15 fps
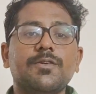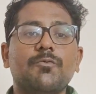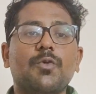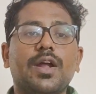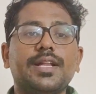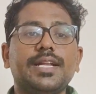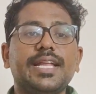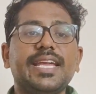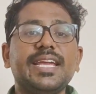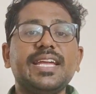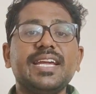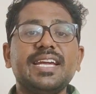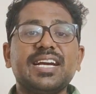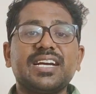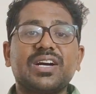
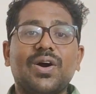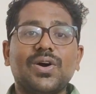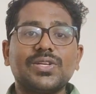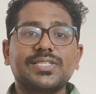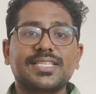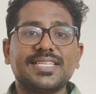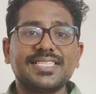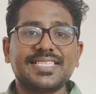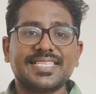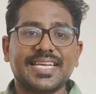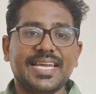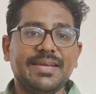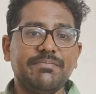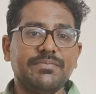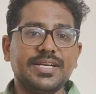only causes
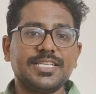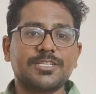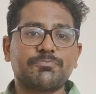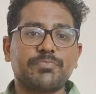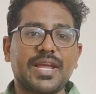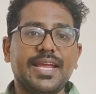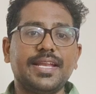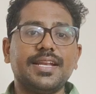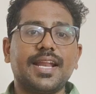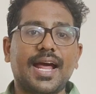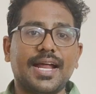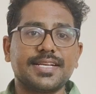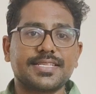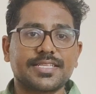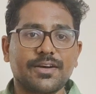immense pain
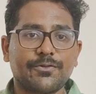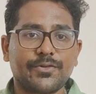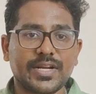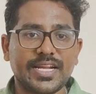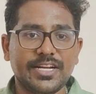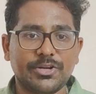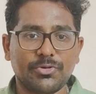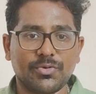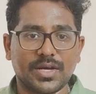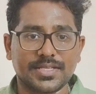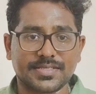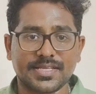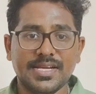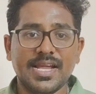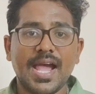and suffering to
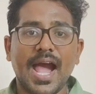us.